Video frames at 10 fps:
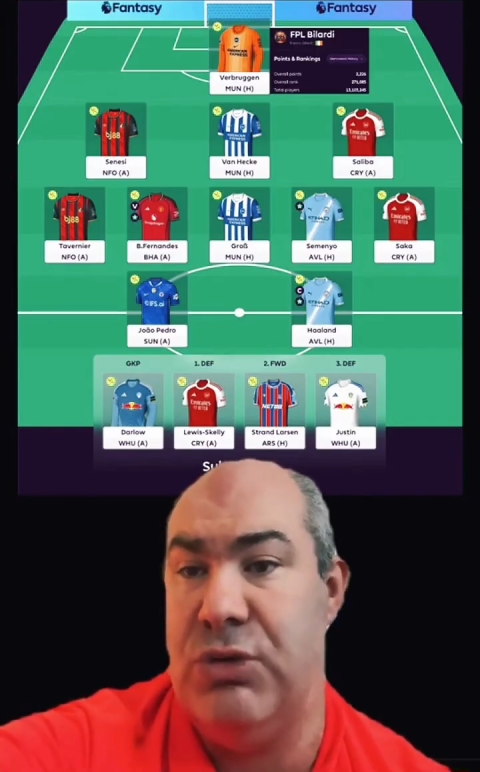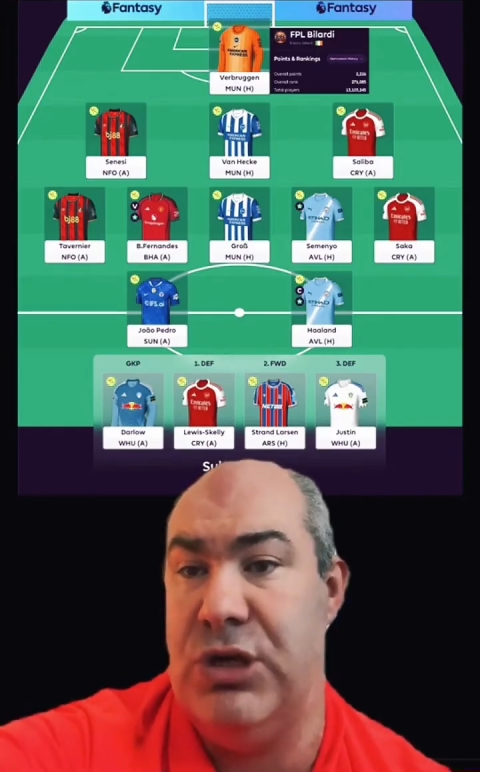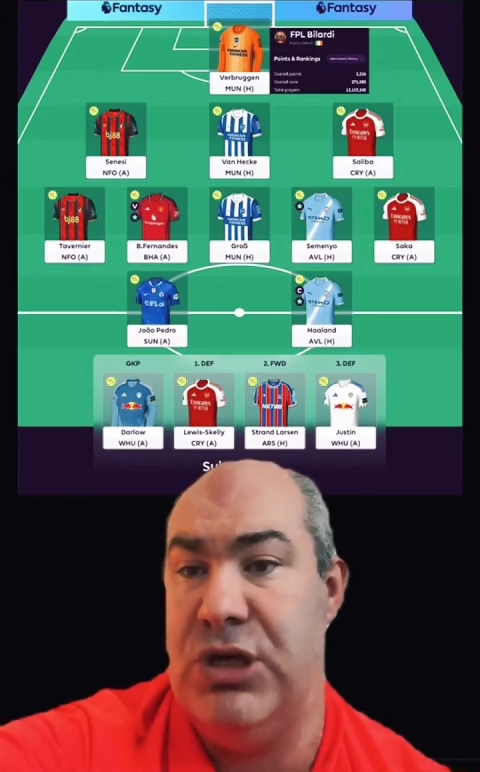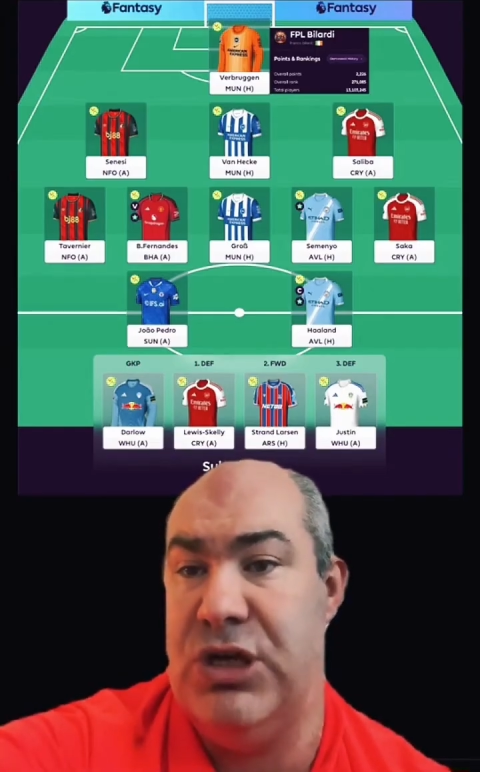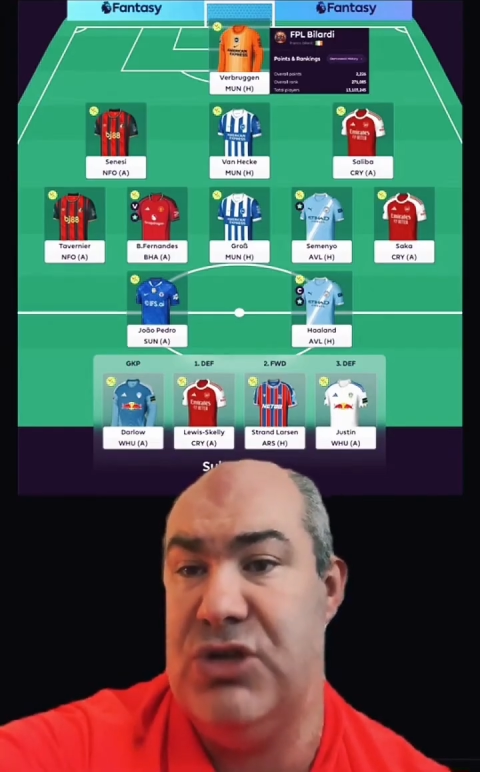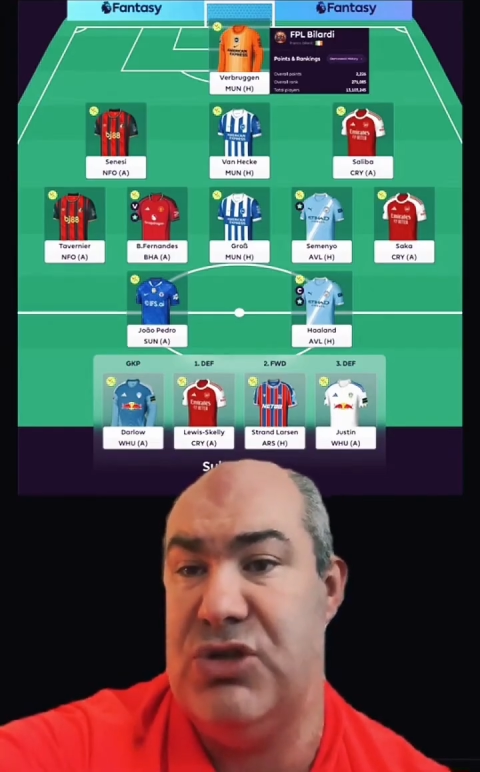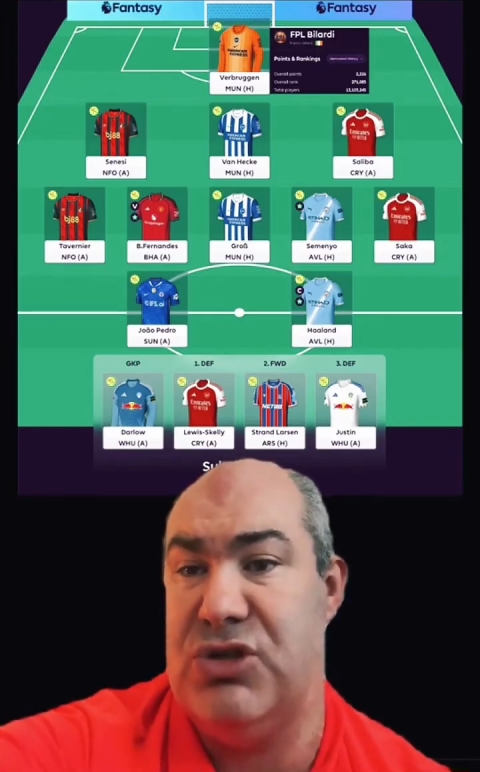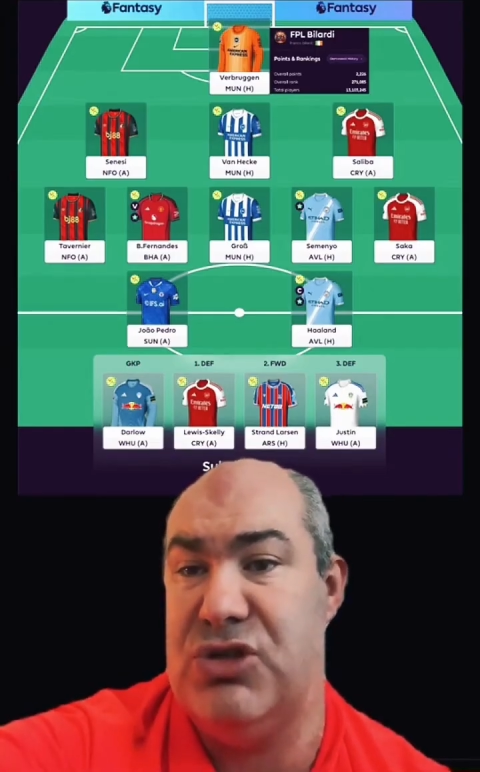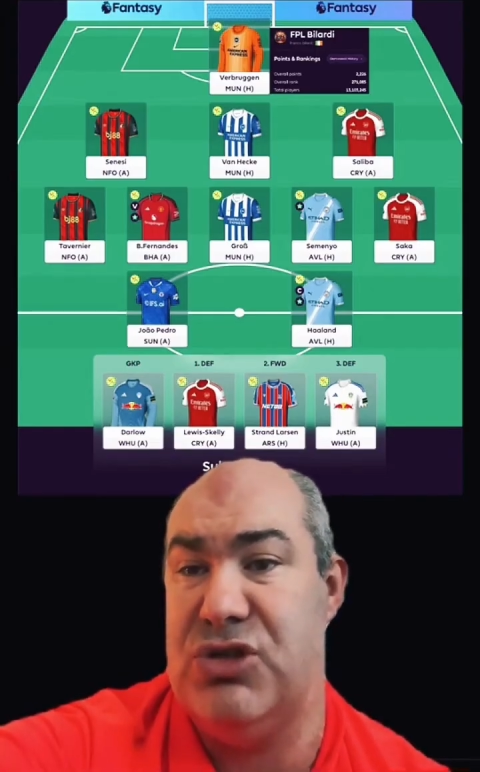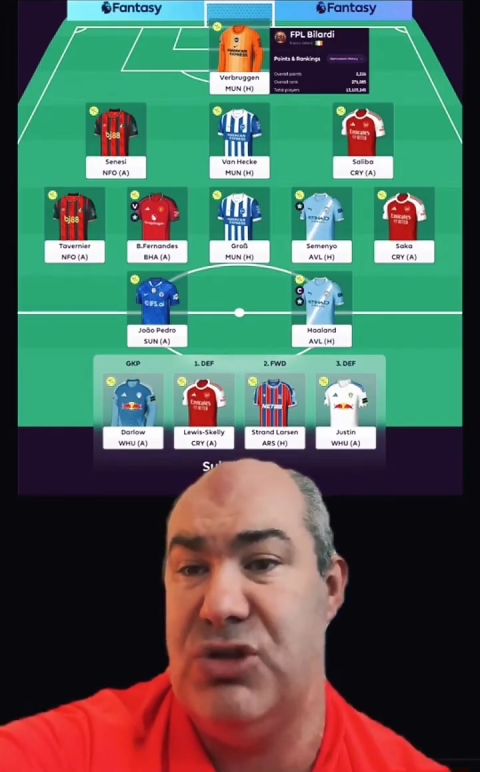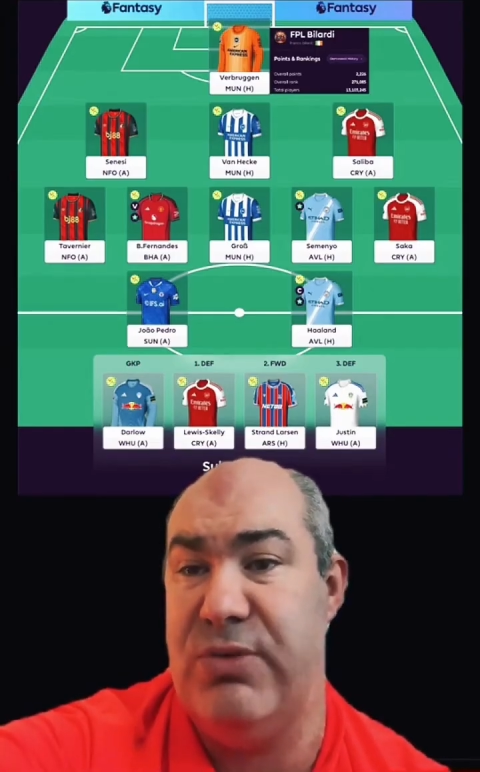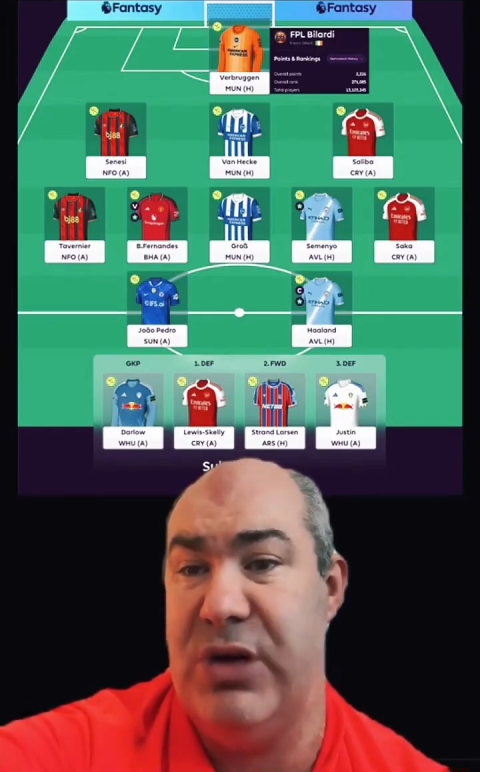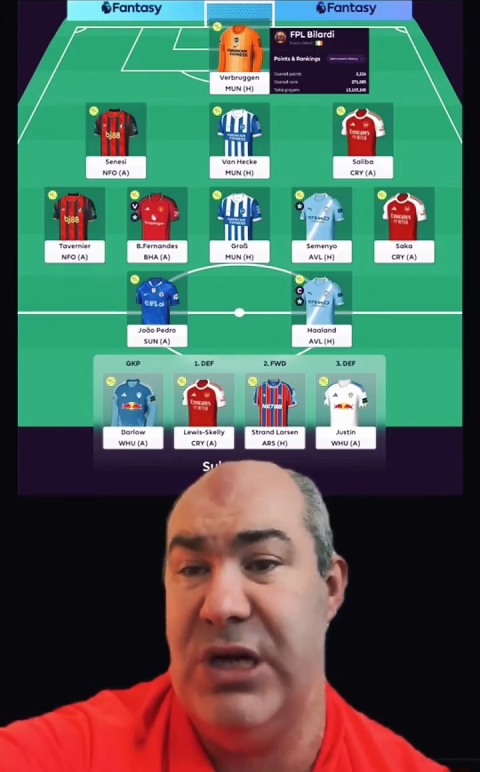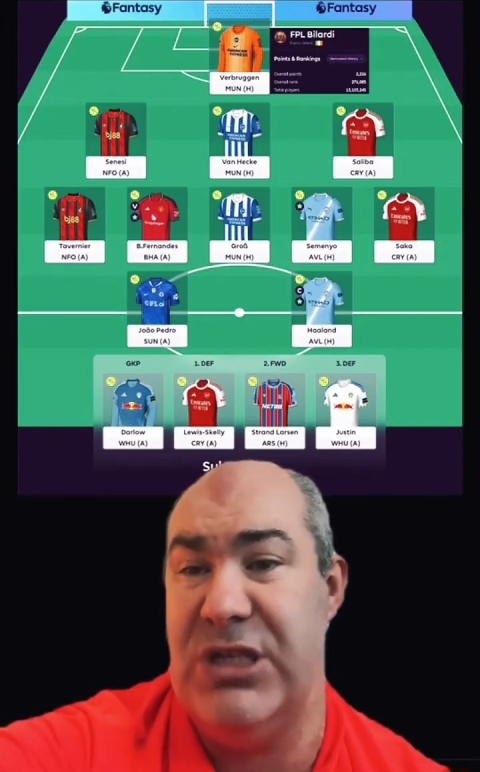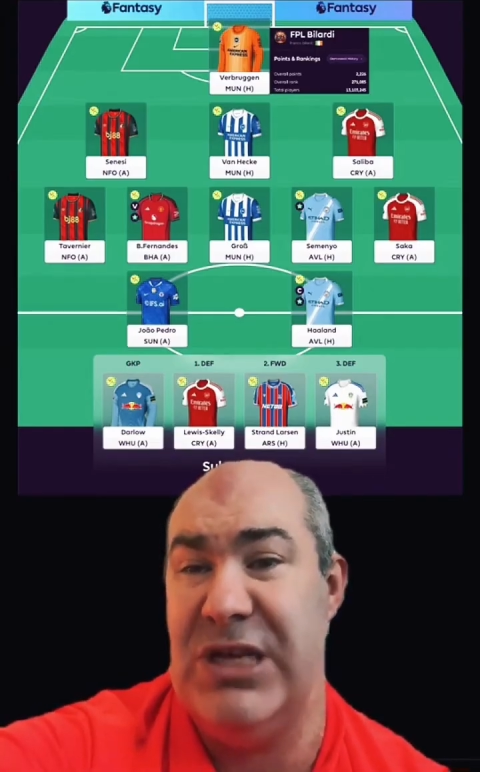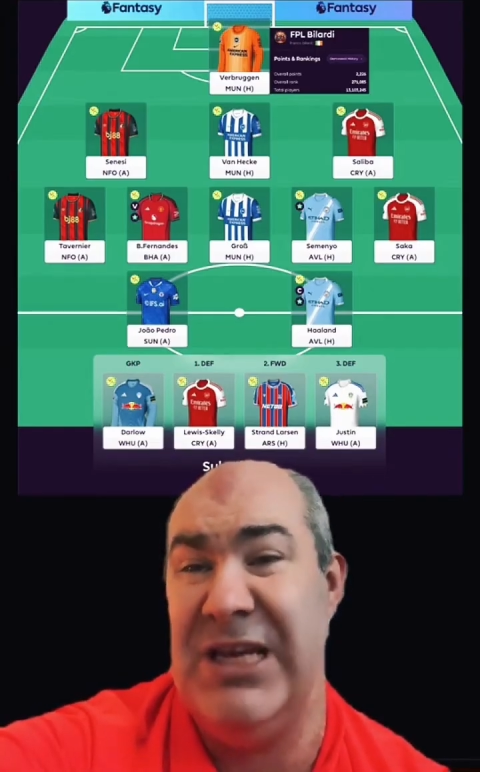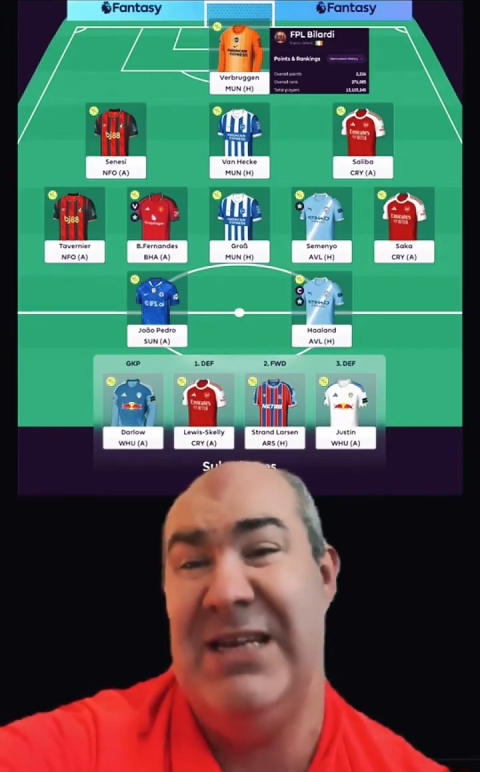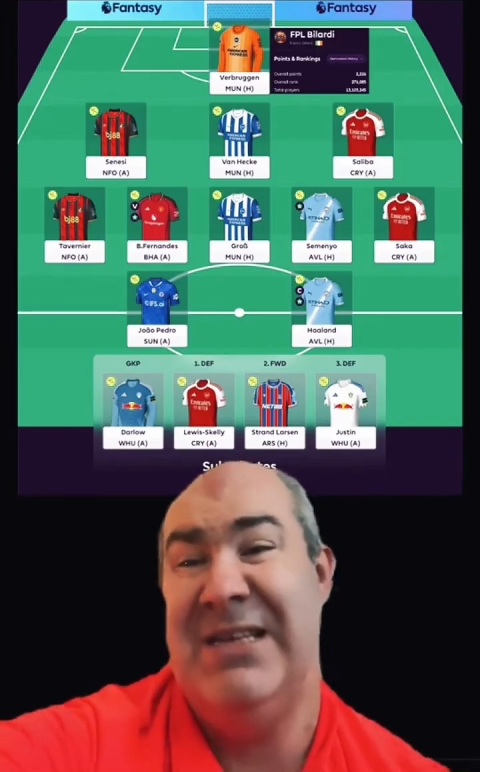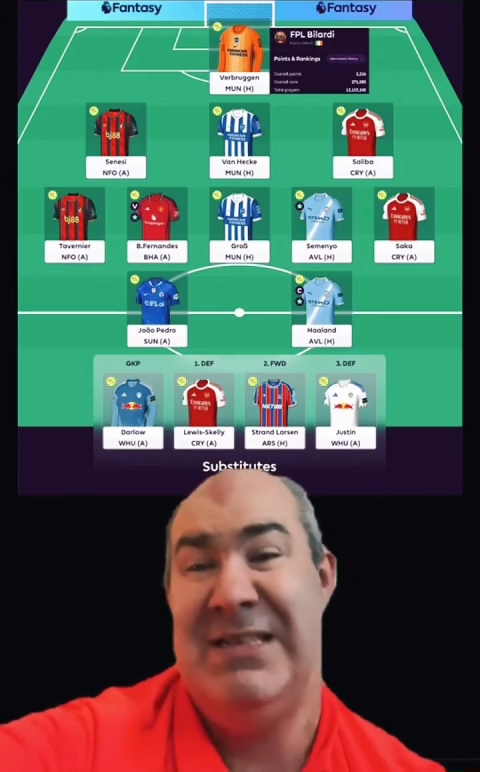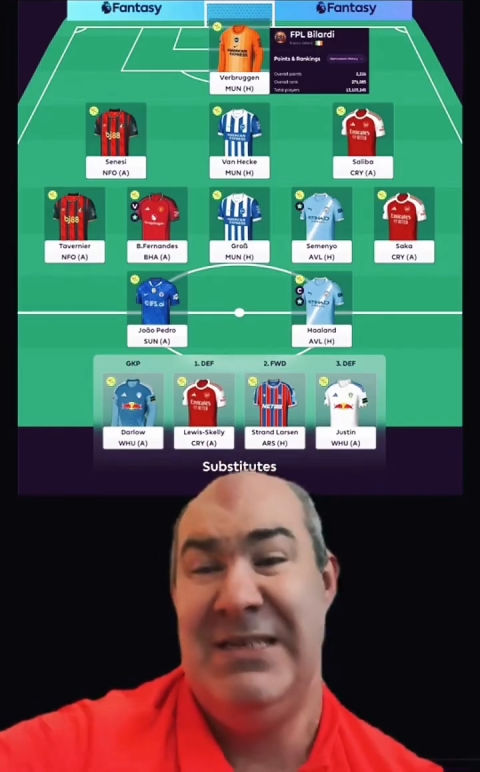winning a double yesterday.